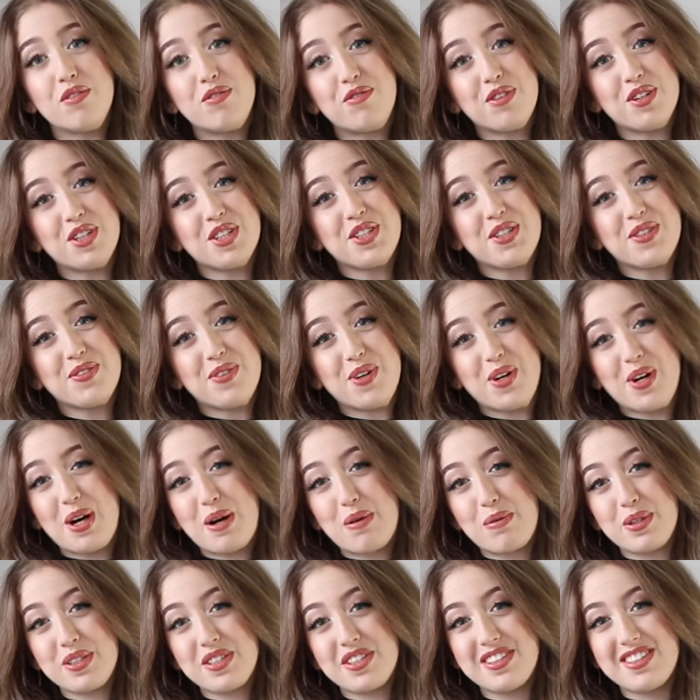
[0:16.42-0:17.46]
First of all,
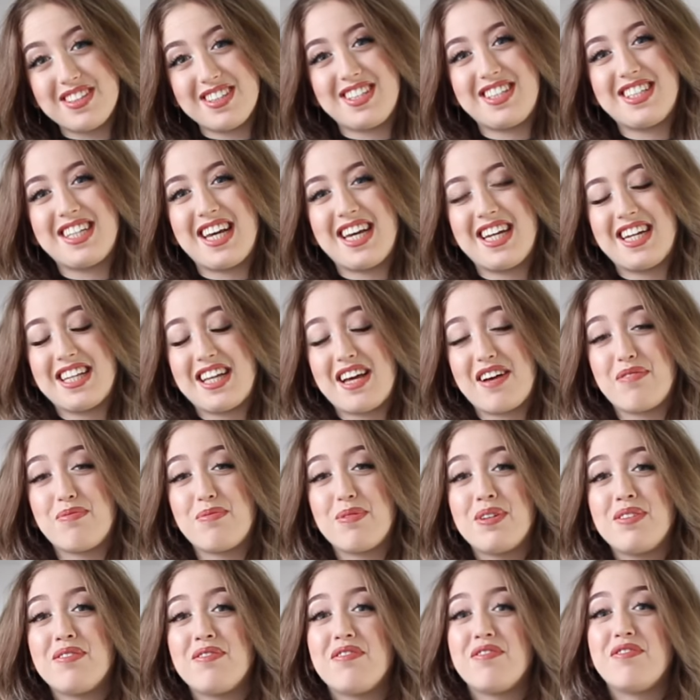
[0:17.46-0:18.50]
I wanted to say that I've
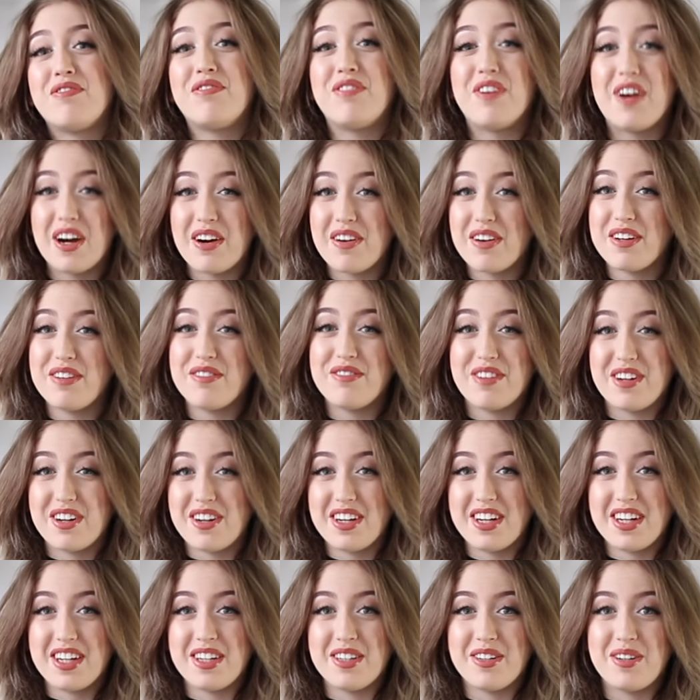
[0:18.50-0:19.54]
been very,
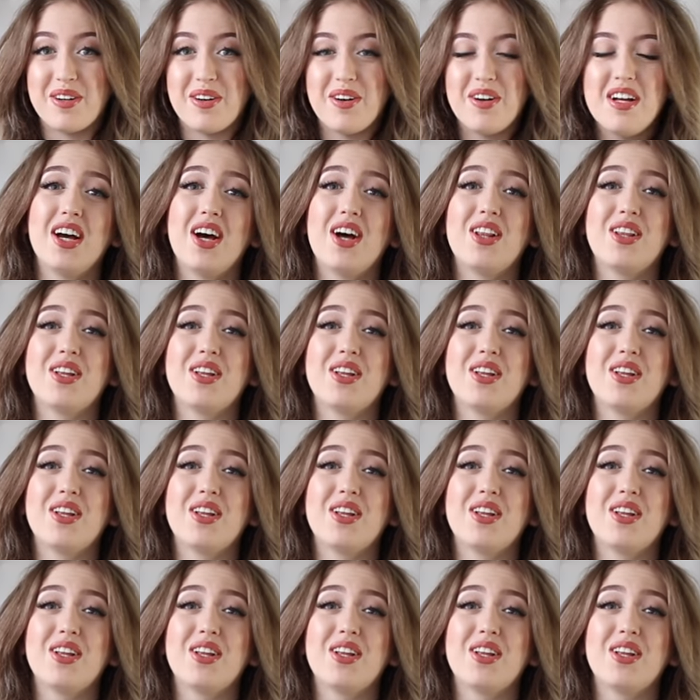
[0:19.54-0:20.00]
very ill.